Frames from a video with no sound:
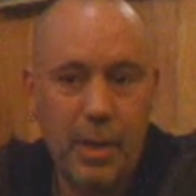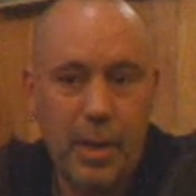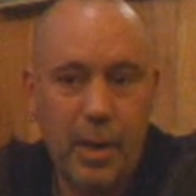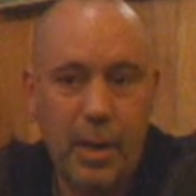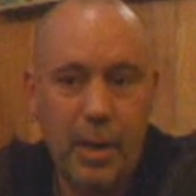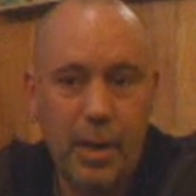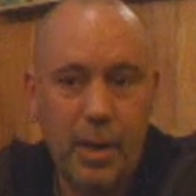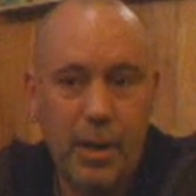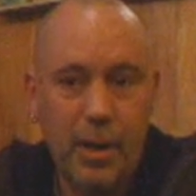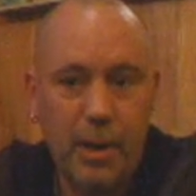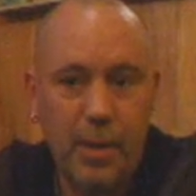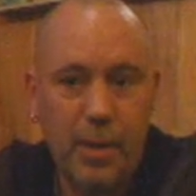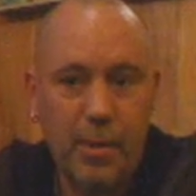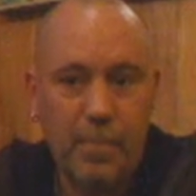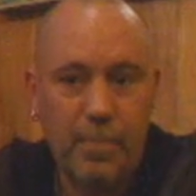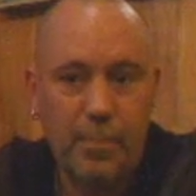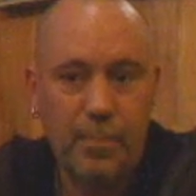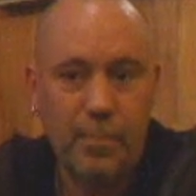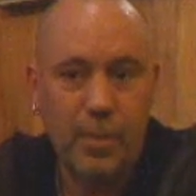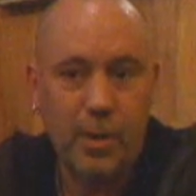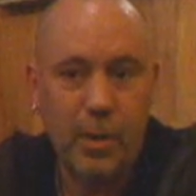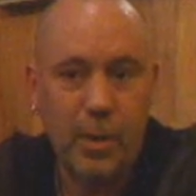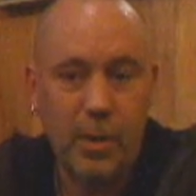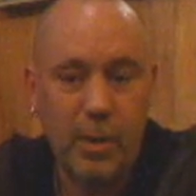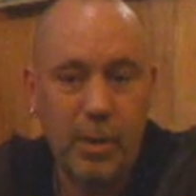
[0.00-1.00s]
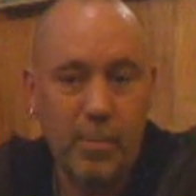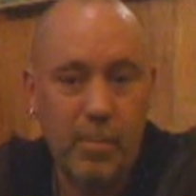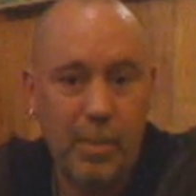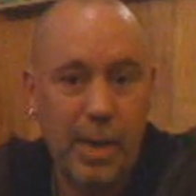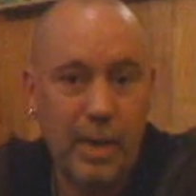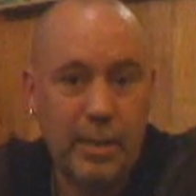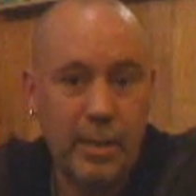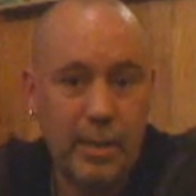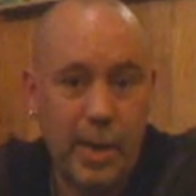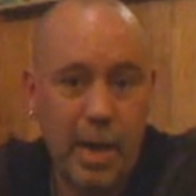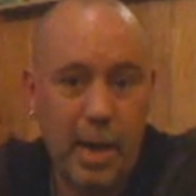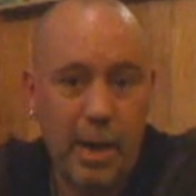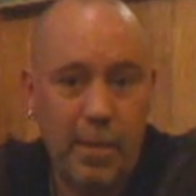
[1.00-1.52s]
And the
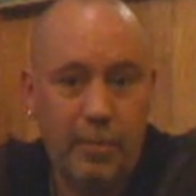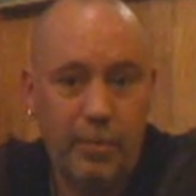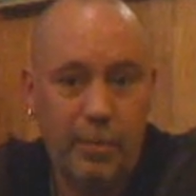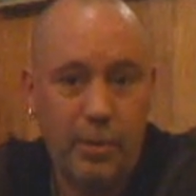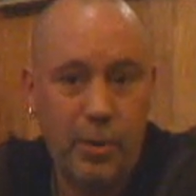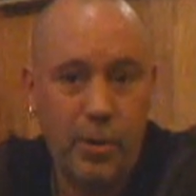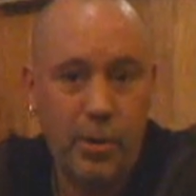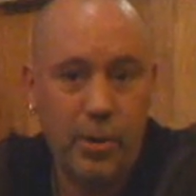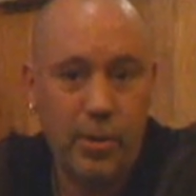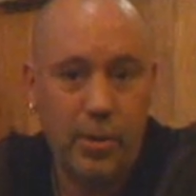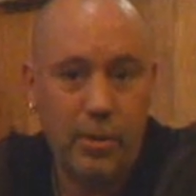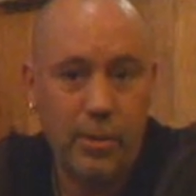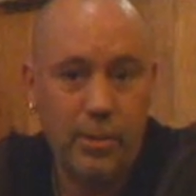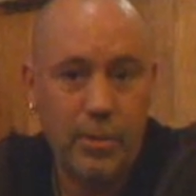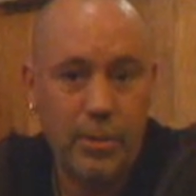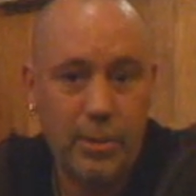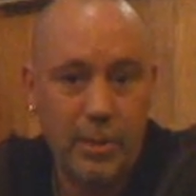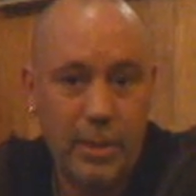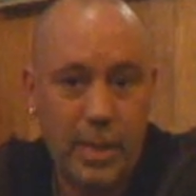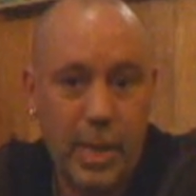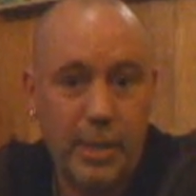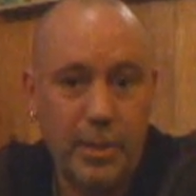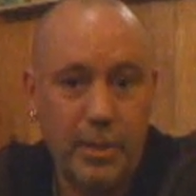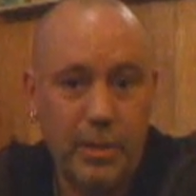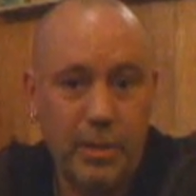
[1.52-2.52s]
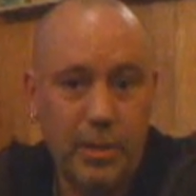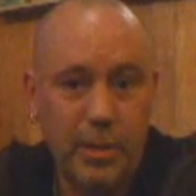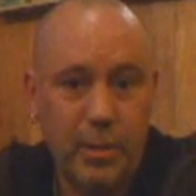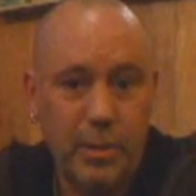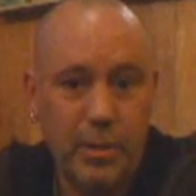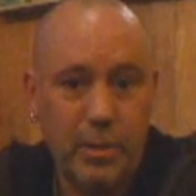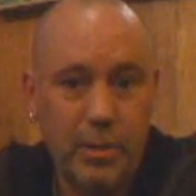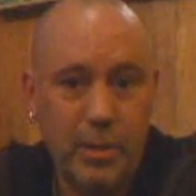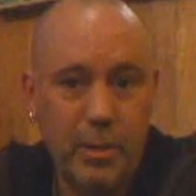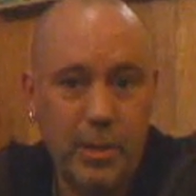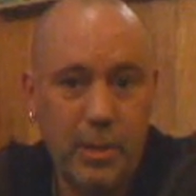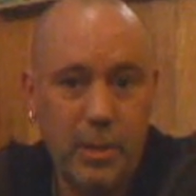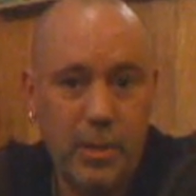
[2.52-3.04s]
mass airflow
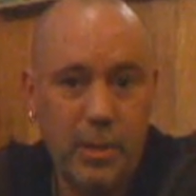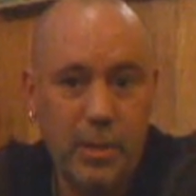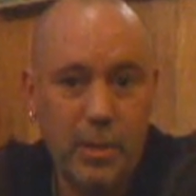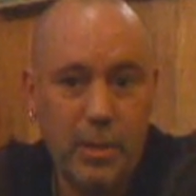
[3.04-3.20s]
sensors